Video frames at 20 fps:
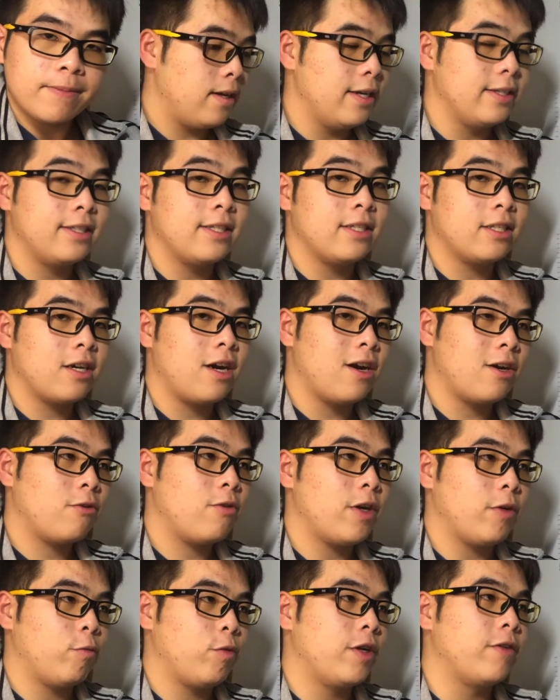Is this
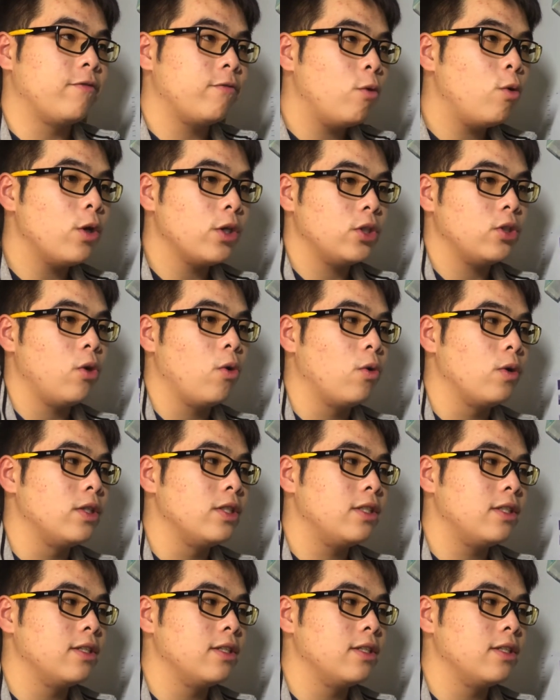concrete reinforced or is